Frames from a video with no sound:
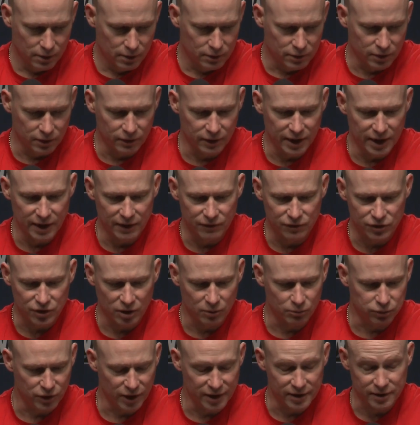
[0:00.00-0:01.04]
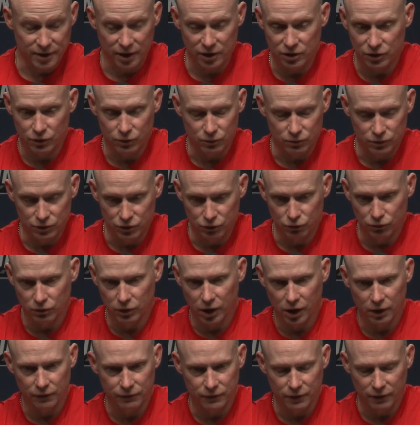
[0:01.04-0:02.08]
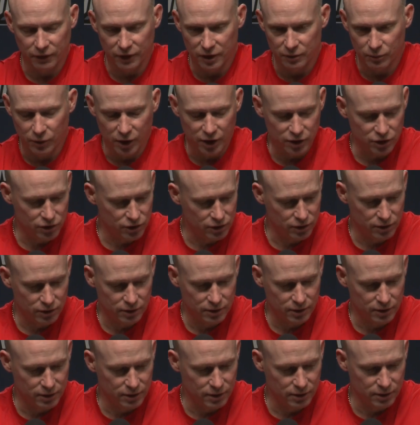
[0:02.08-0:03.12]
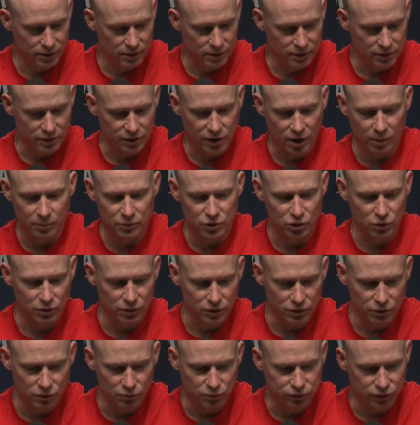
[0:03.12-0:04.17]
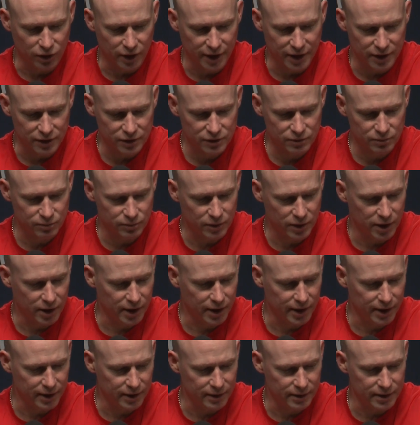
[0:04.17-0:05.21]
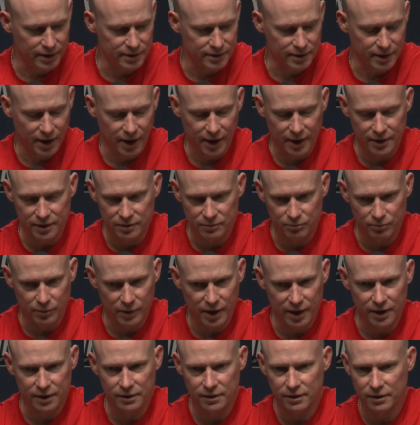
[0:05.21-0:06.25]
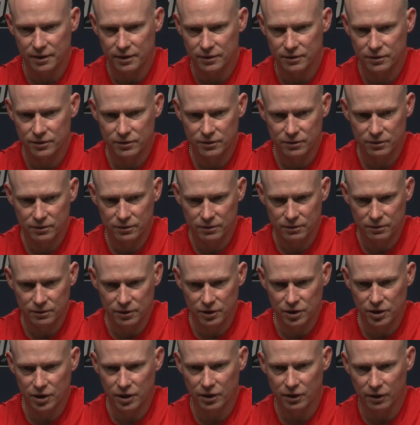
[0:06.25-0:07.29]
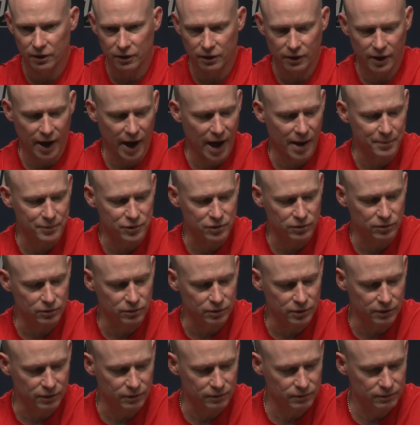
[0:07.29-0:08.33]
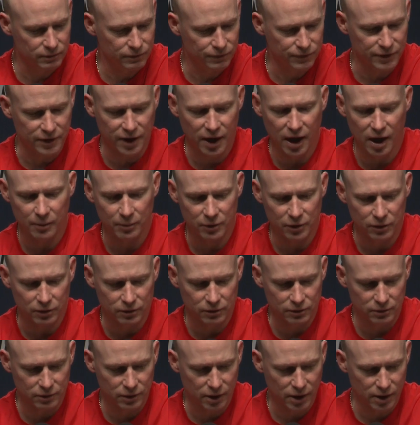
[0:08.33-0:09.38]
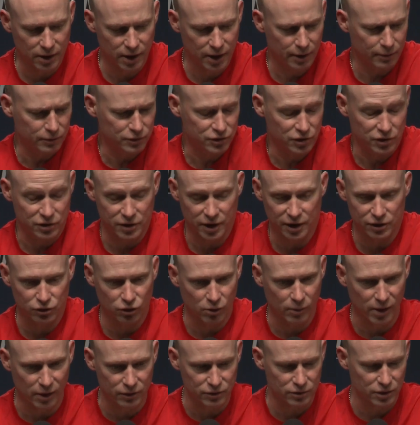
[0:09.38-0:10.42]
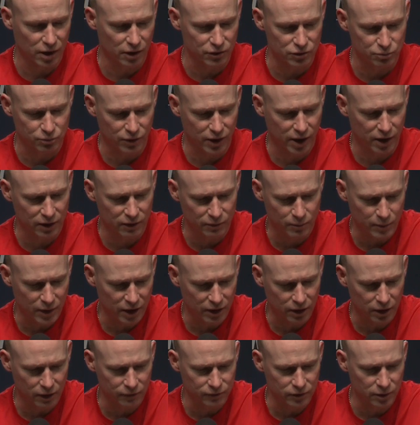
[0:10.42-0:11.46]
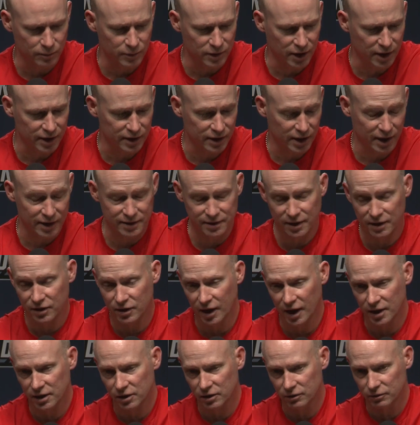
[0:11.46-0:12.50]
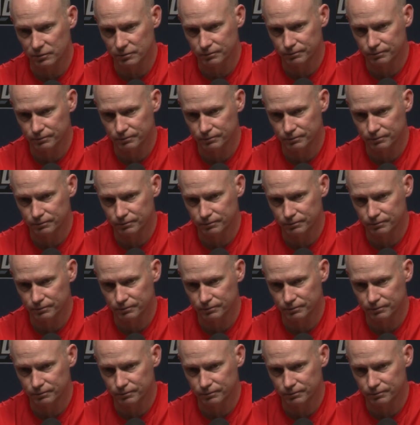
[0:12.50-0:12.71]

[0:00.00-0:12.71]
leave someplace that you love very much and come to a new place. And these guys made this year absolutely phenomenal. I told them I was proud of them. I loved them, and I said thank you.